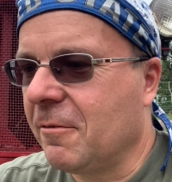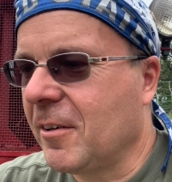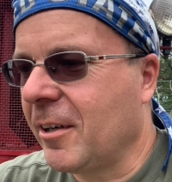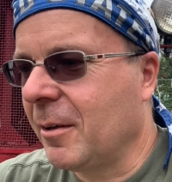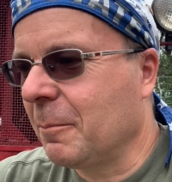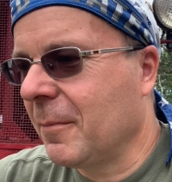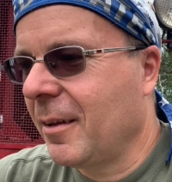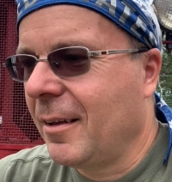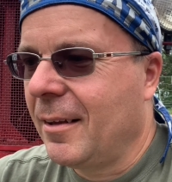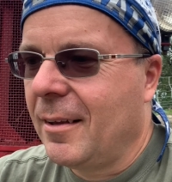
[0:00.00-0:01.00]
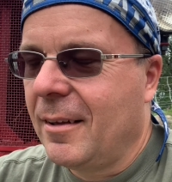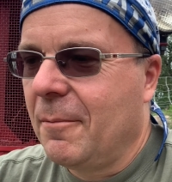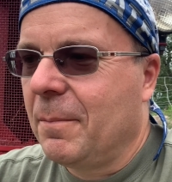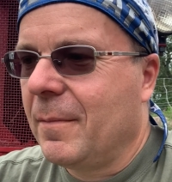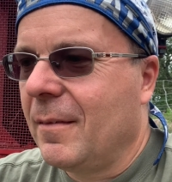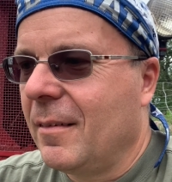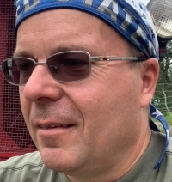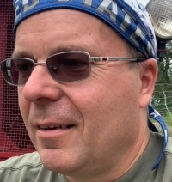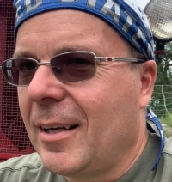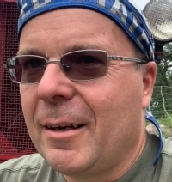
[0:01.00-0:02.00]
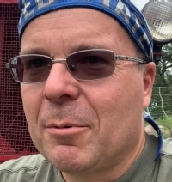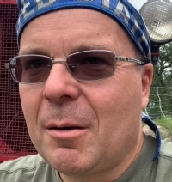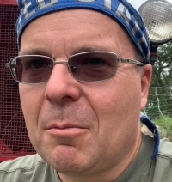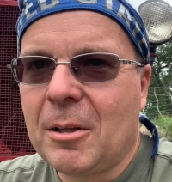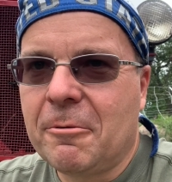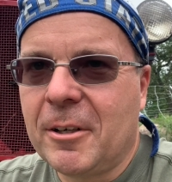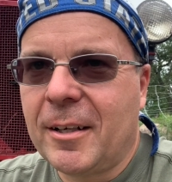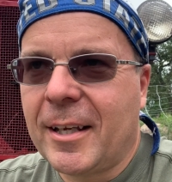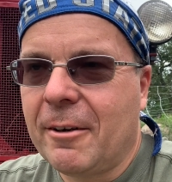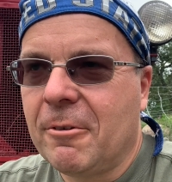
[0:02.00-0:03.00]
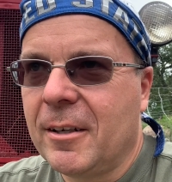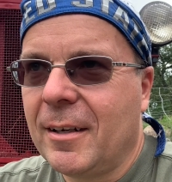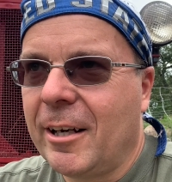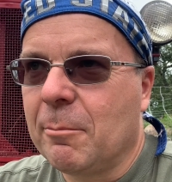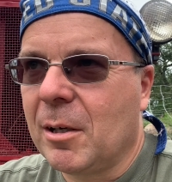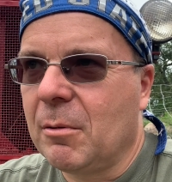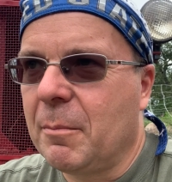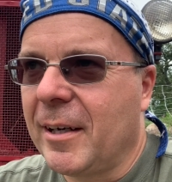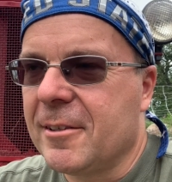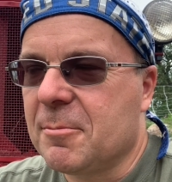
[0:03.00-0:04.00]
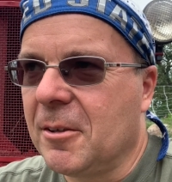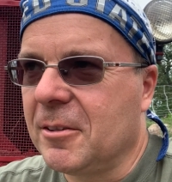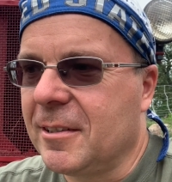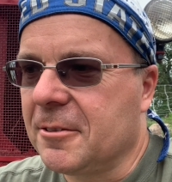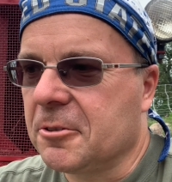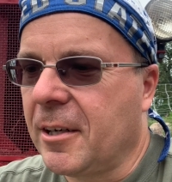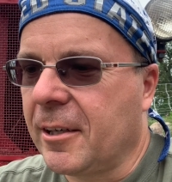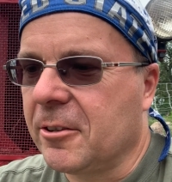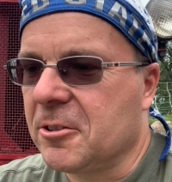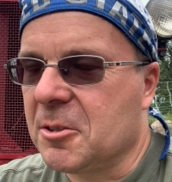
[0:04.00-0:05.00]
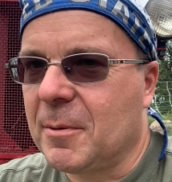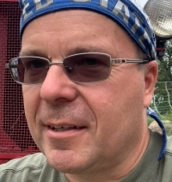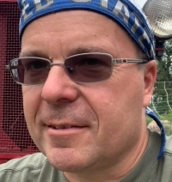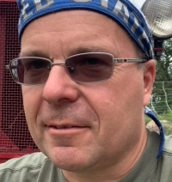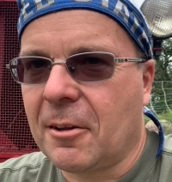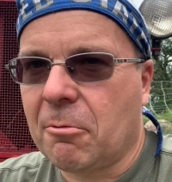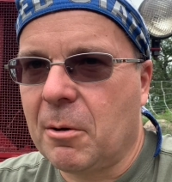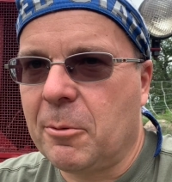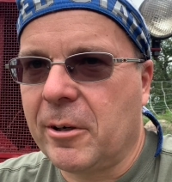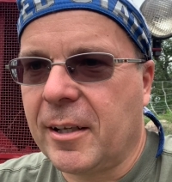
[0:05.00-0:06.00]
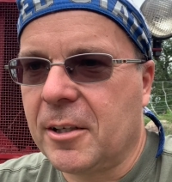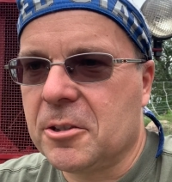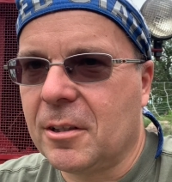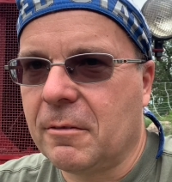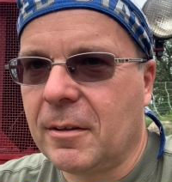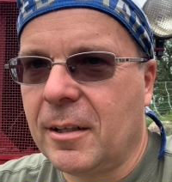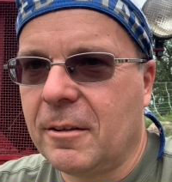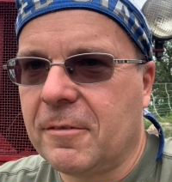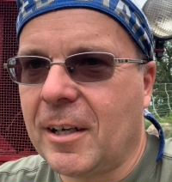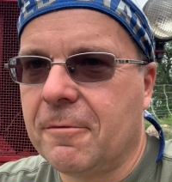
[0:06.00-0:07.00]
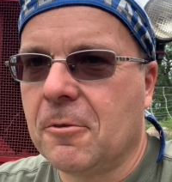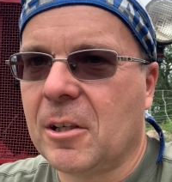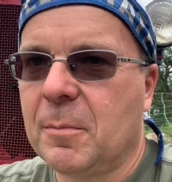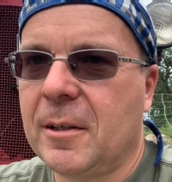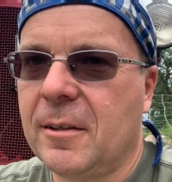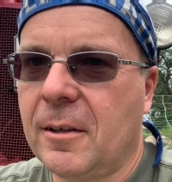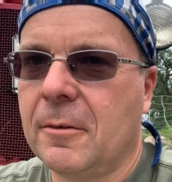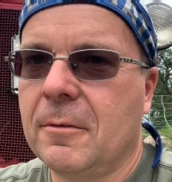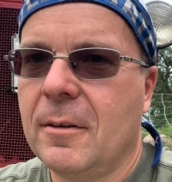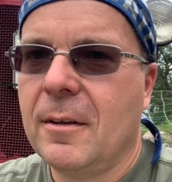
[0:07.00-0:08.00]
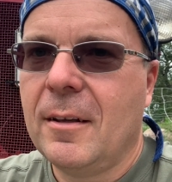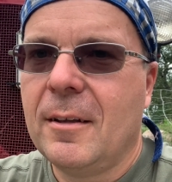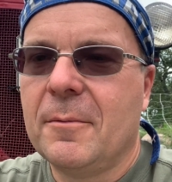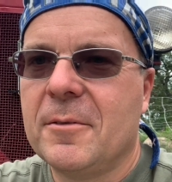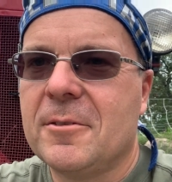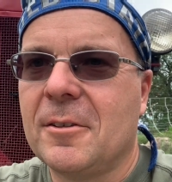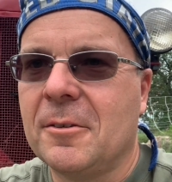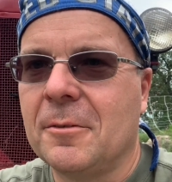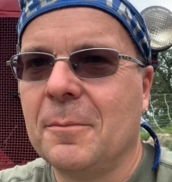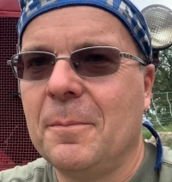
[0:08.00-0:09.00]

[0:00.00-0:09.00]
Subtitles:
farm, I probably wouldn't get one. I'd probably buy a small diesel tractor just because of the 3-point hitch and the 540 PTO. So